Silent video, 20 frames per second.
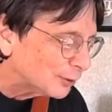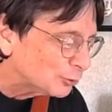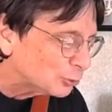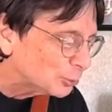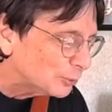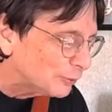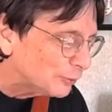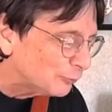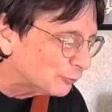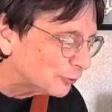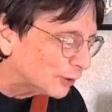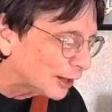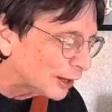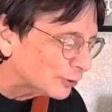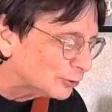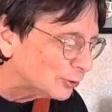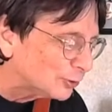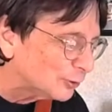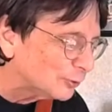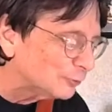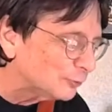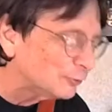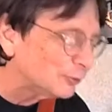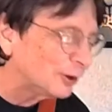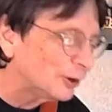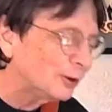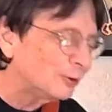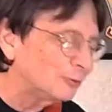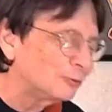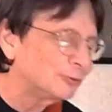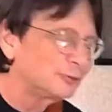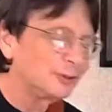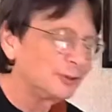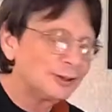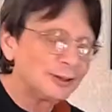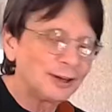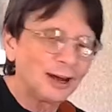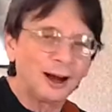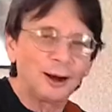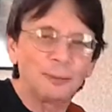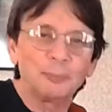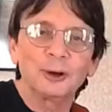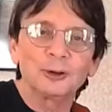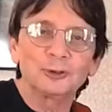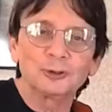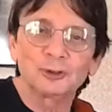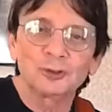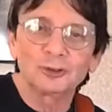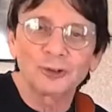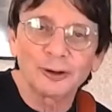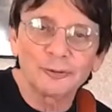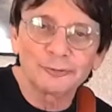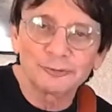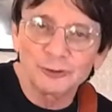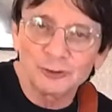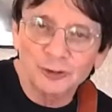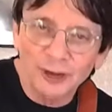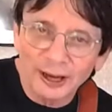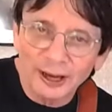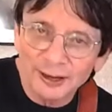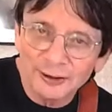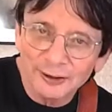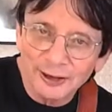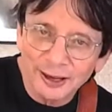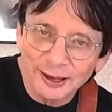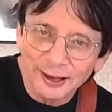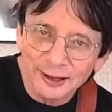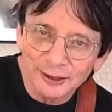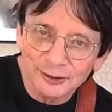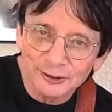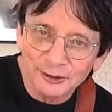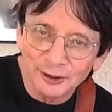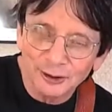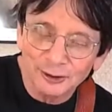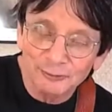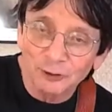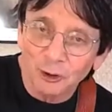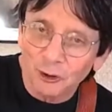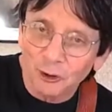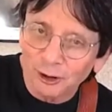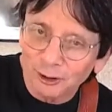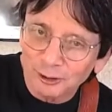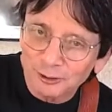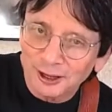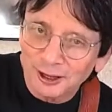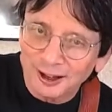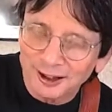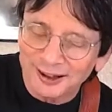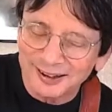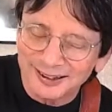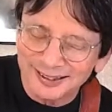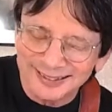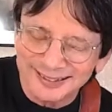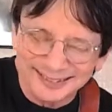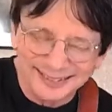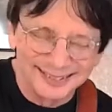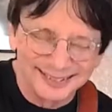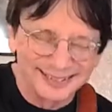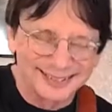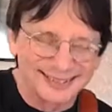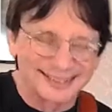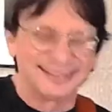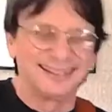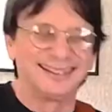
reflective of how much stuff Jan had of all kinds.